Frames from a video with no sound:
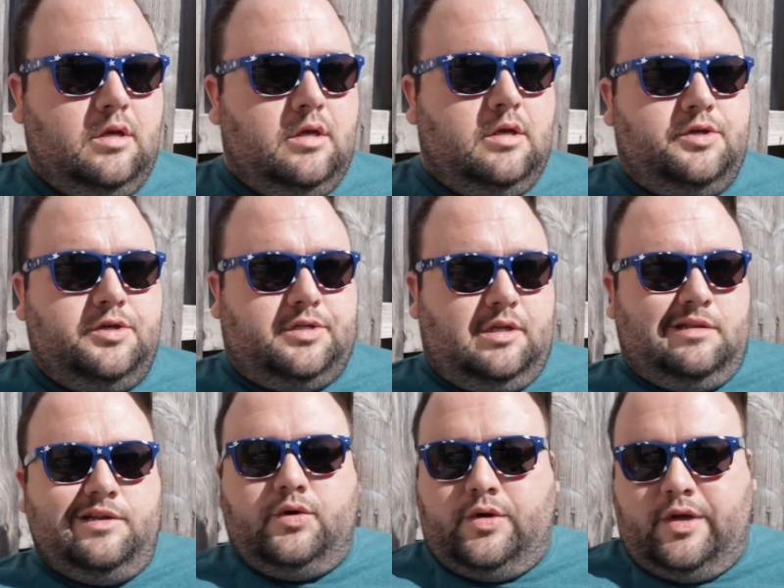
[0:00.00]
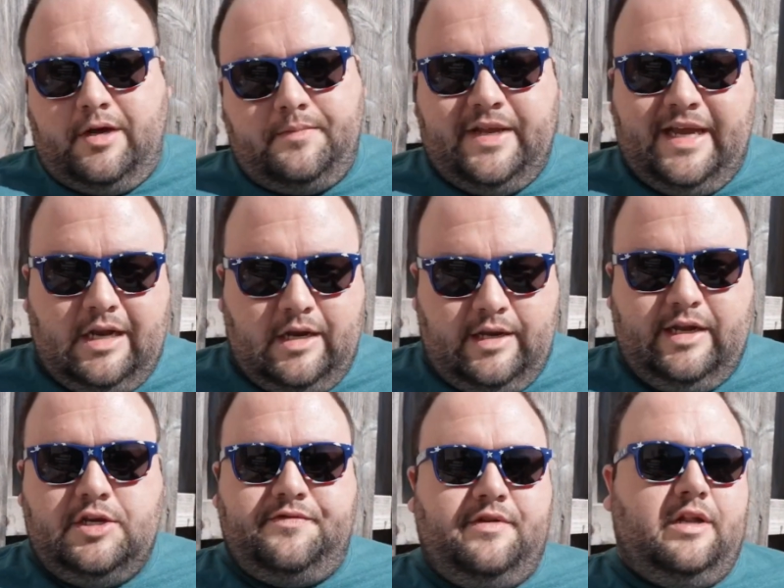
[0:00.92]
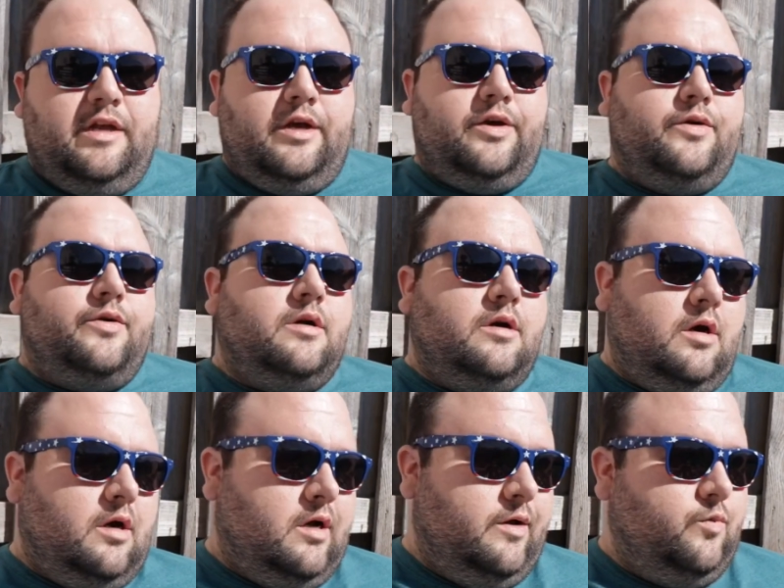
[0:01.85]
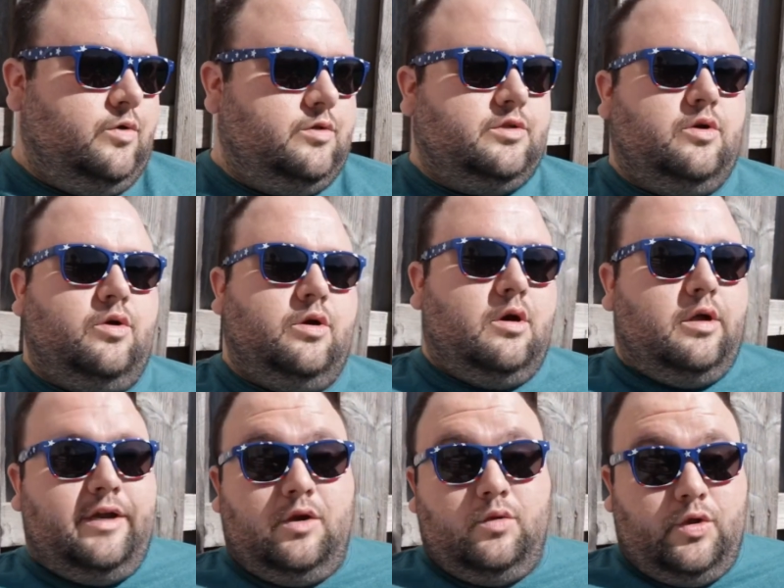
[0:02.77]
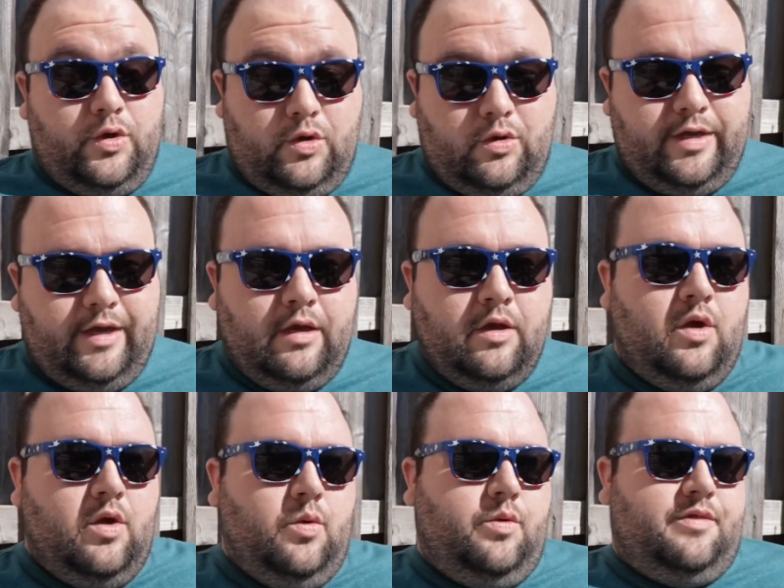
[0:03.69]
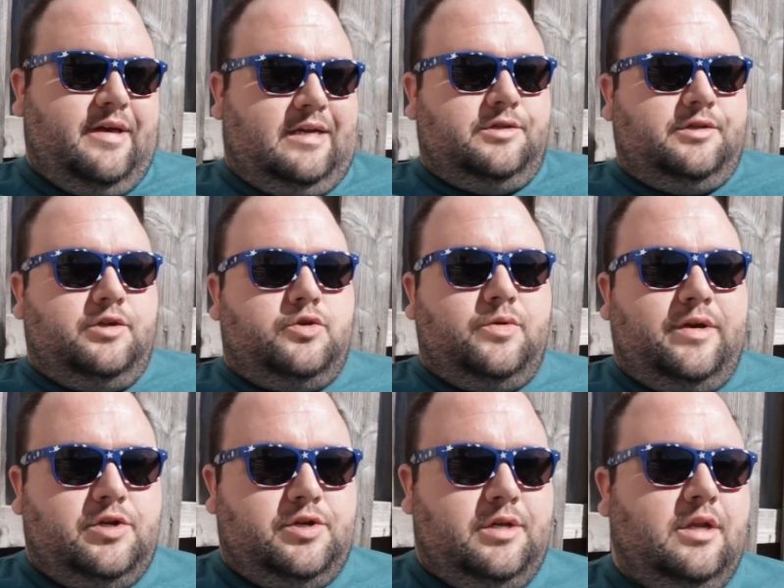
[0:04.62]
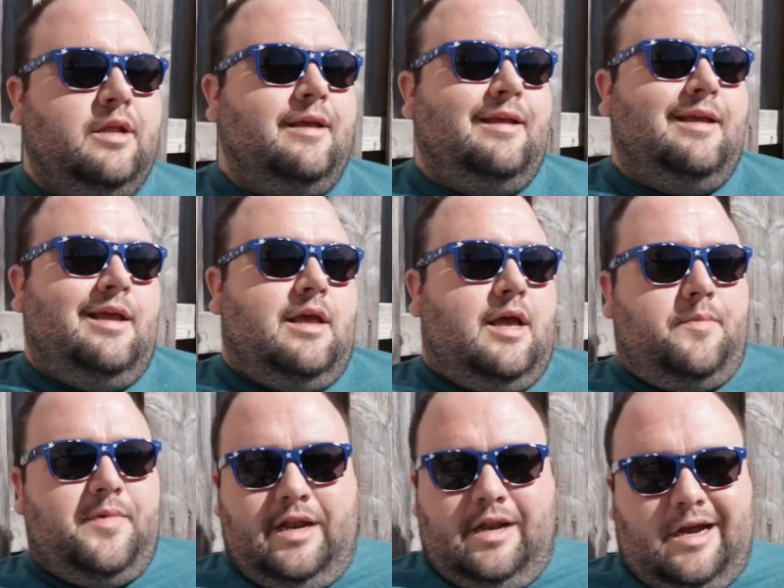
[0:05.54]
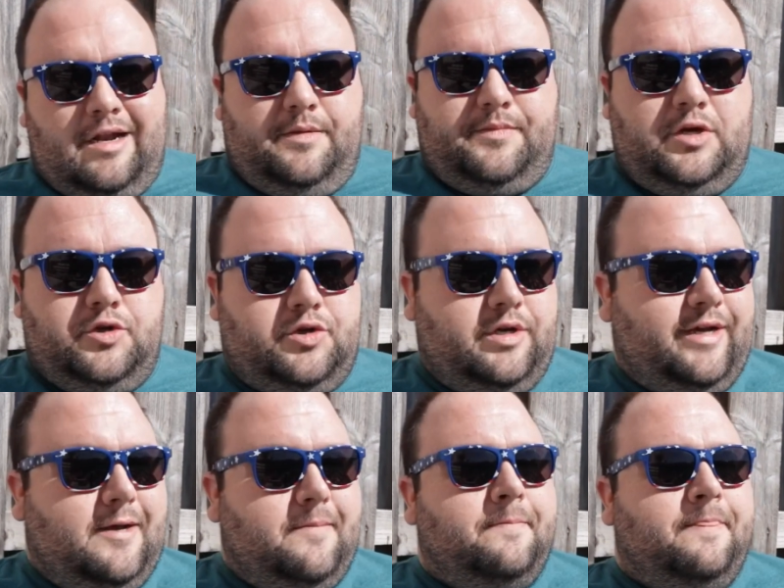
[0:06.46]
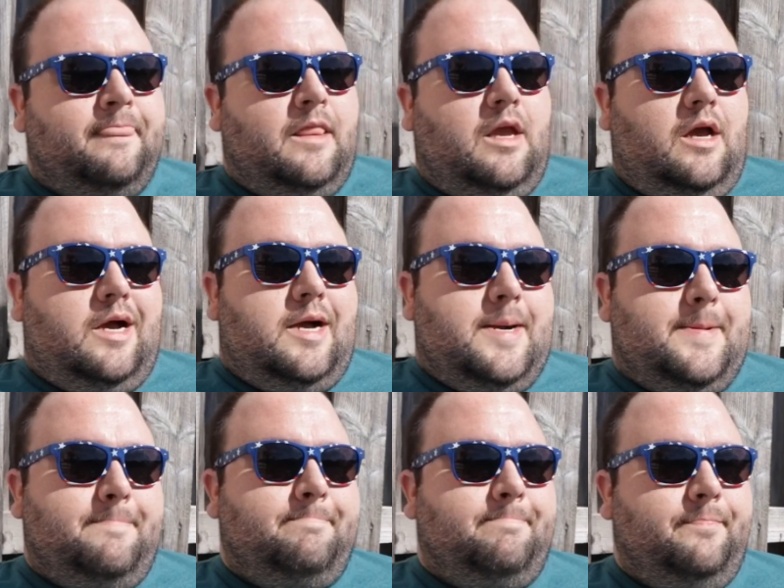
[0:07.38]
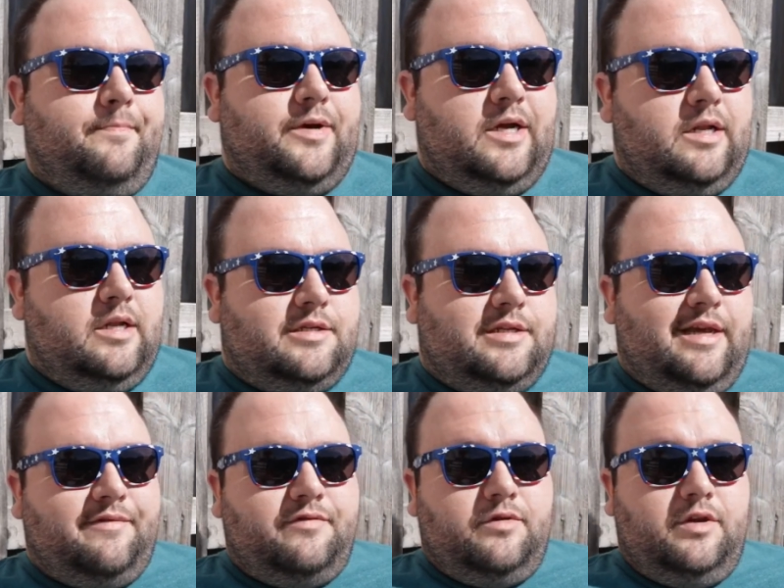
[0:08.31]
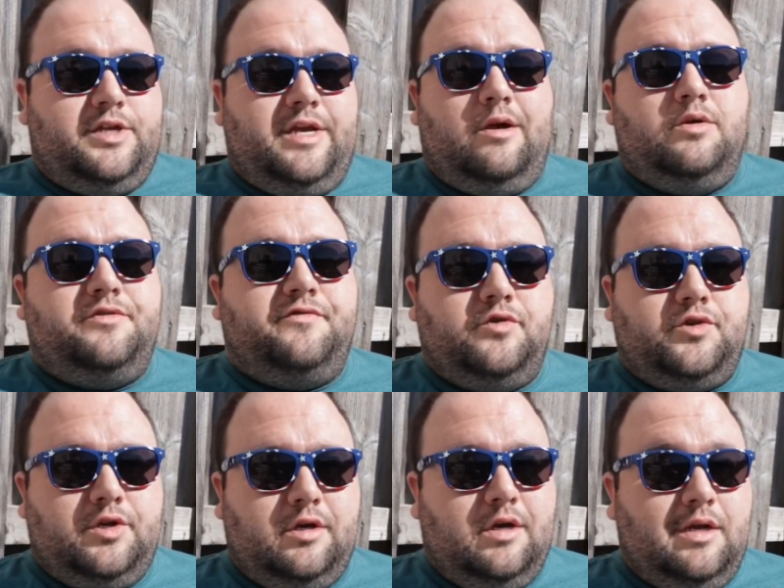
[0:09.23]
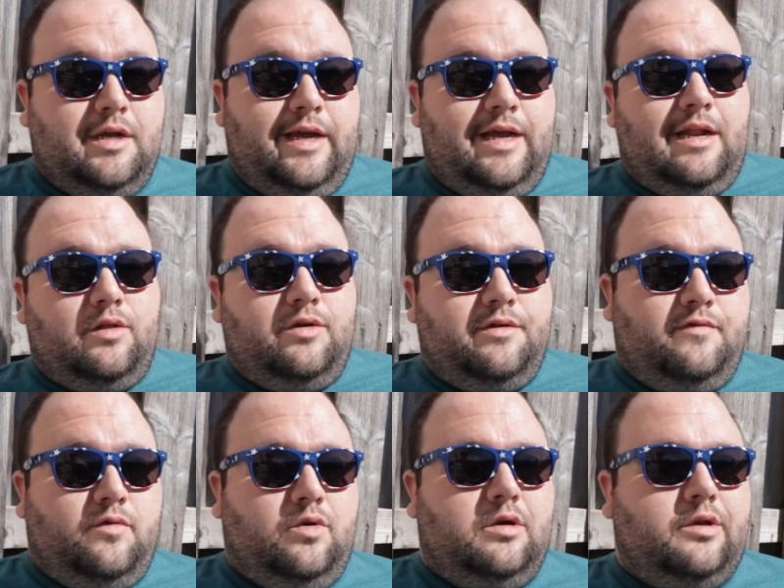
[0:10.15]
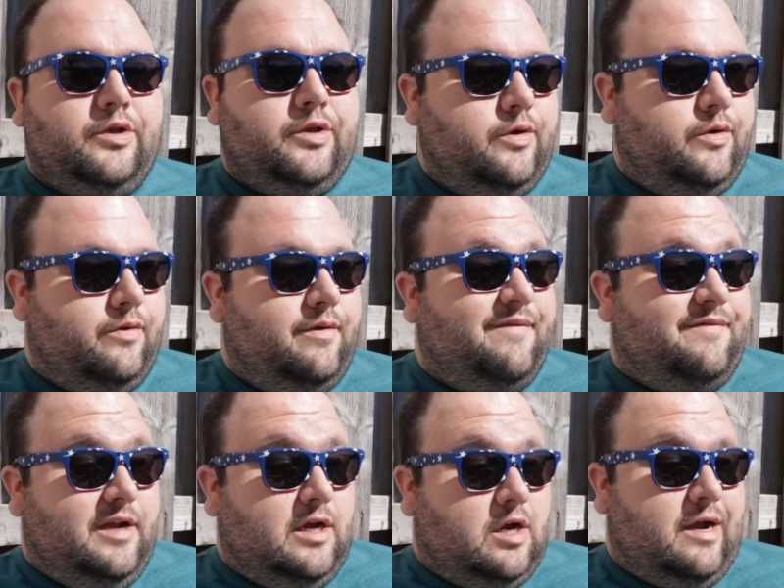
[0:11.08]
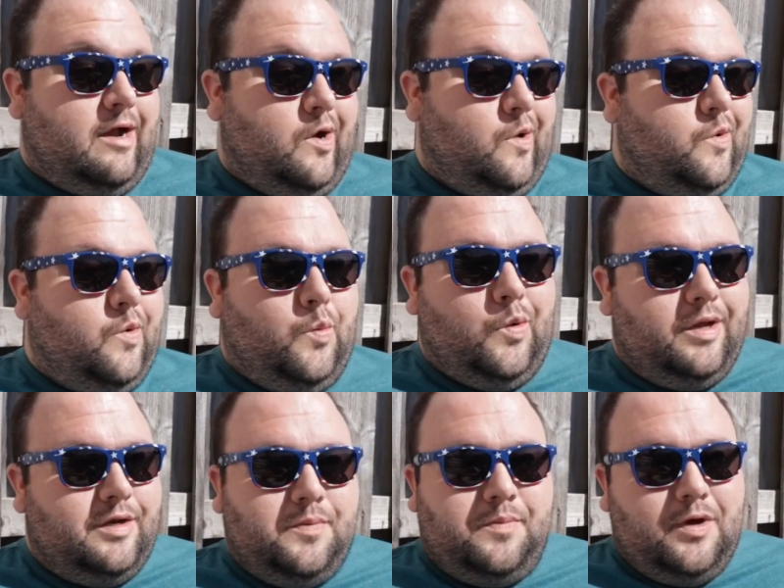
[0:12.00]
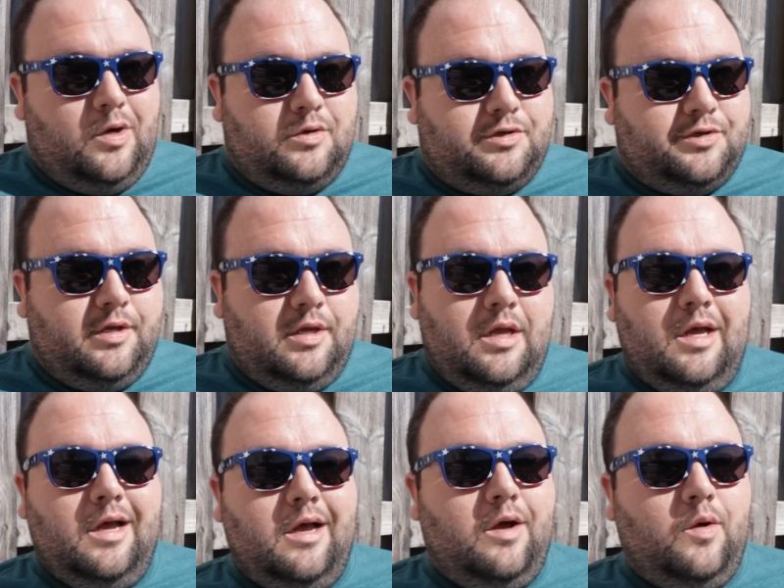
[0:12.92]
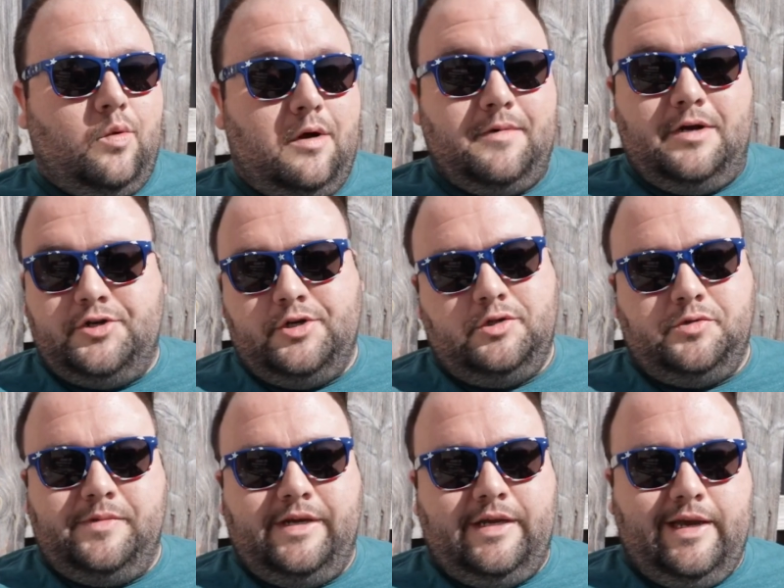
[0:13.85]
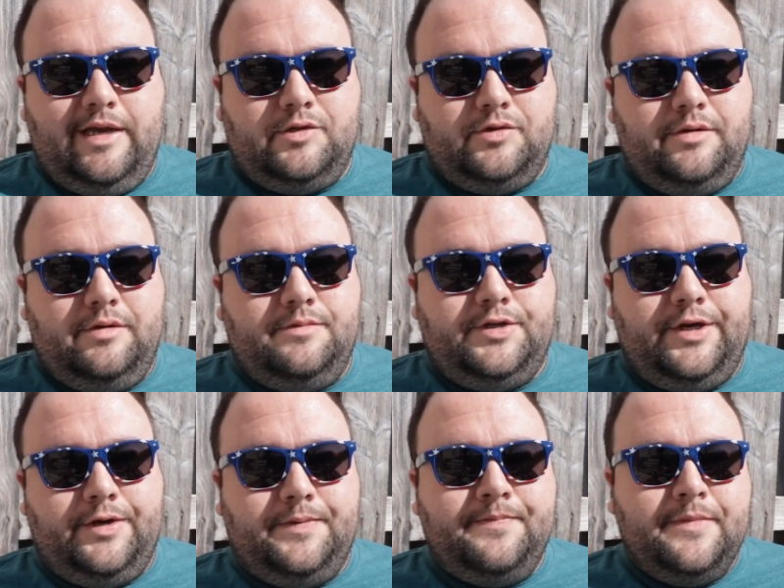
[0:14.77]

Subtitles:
just a little update in each video on what's going on here locally with that situation. I may not, I'm not sure yet, but it's definitely a challenge for sure, and I look forward to figuring out what to post while my shows are being canceled. So